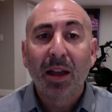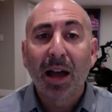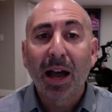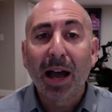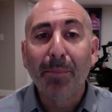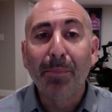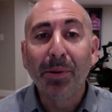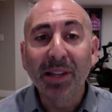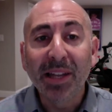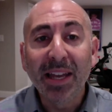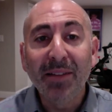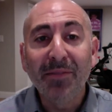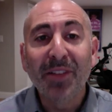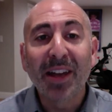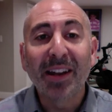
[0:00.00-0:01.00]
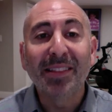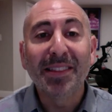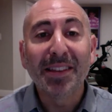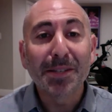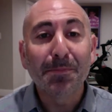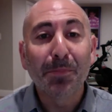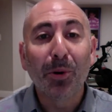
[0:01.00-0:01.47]
I believe that at
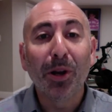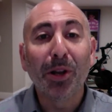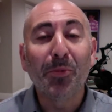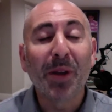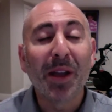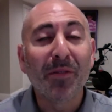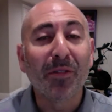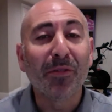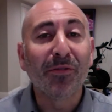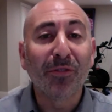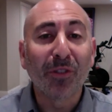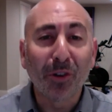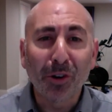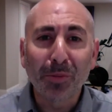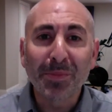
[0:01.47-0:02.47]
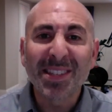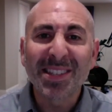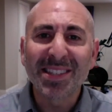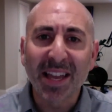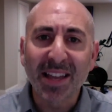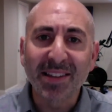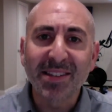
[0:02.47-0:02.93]
this point, we have a firm
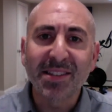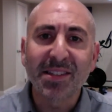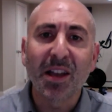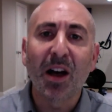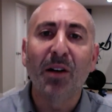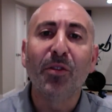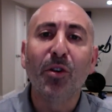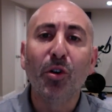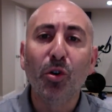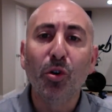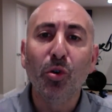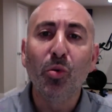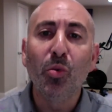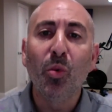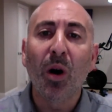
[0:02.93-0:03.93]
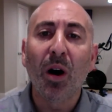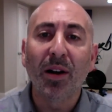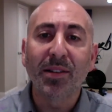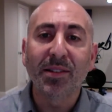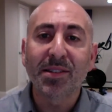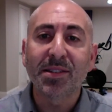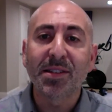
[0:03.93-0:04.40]
sense of who
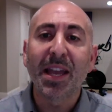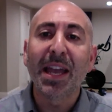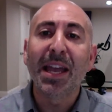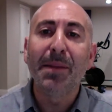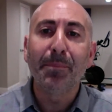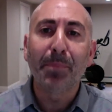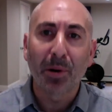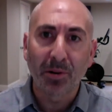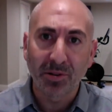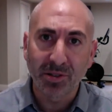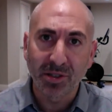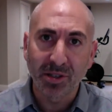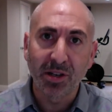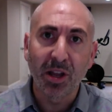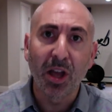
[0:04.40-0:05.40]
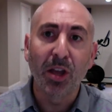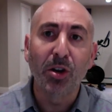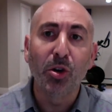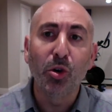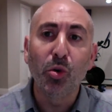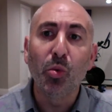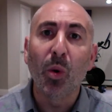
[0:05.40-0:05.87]
wants in-person and
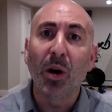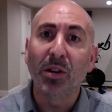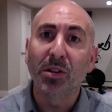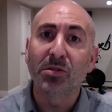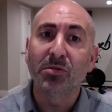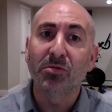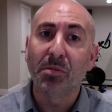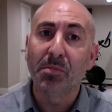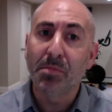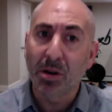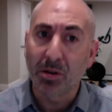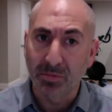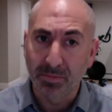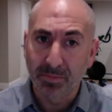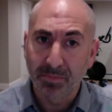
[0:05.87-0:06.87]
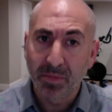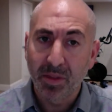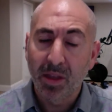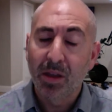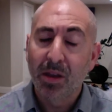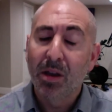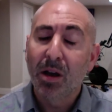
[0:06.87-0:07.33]
who wants remote.
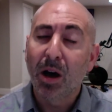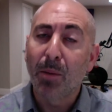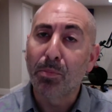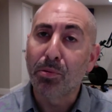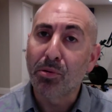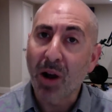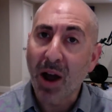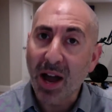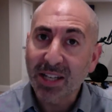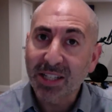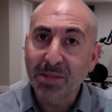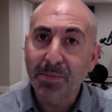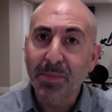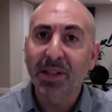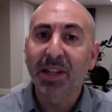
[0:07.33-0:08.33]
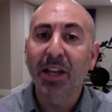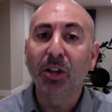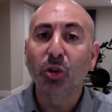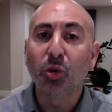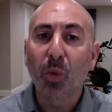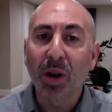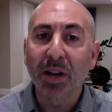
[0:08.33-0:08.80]
Approximately
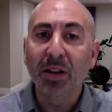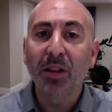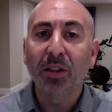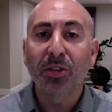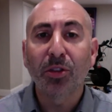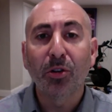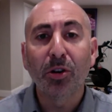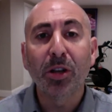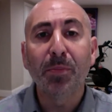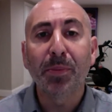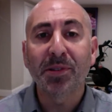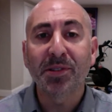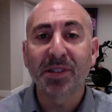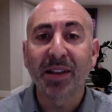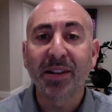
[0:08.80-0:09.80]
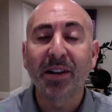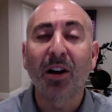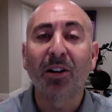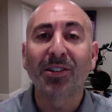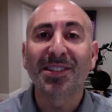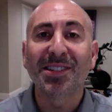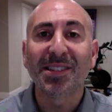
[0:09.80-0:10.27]
20 to 30%
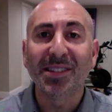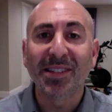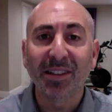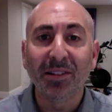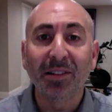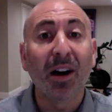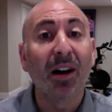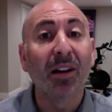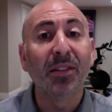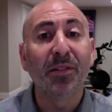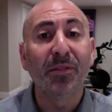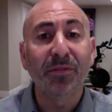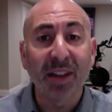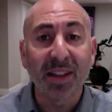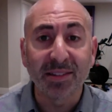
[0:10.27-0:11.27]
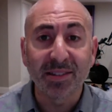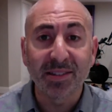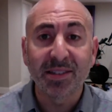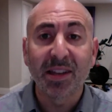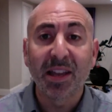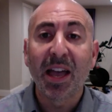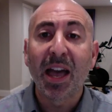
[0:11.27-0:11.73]
are still on the
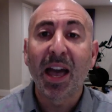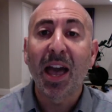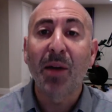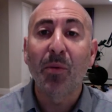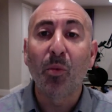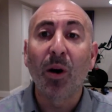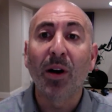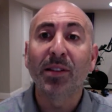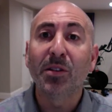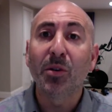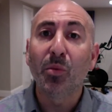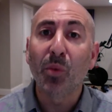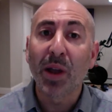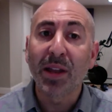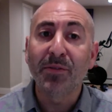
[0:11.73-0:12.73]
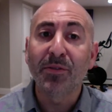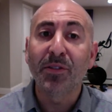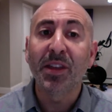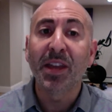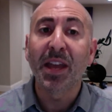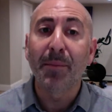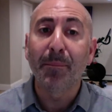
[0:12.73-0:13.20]
fence and want to wait for
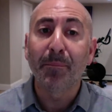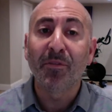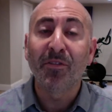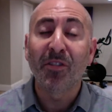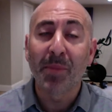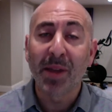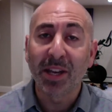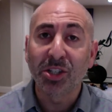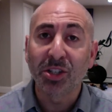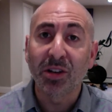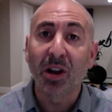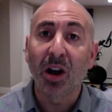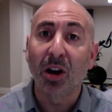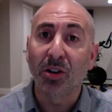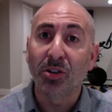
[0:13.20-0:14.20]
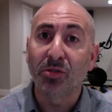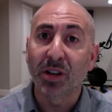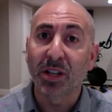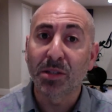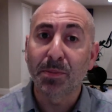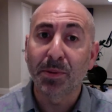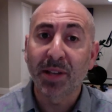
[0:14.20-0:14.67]
the information on
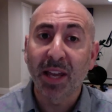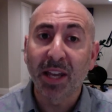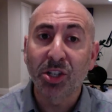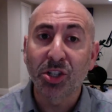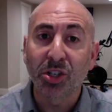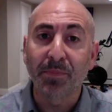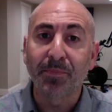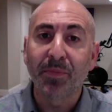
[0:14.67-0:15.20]
transportation.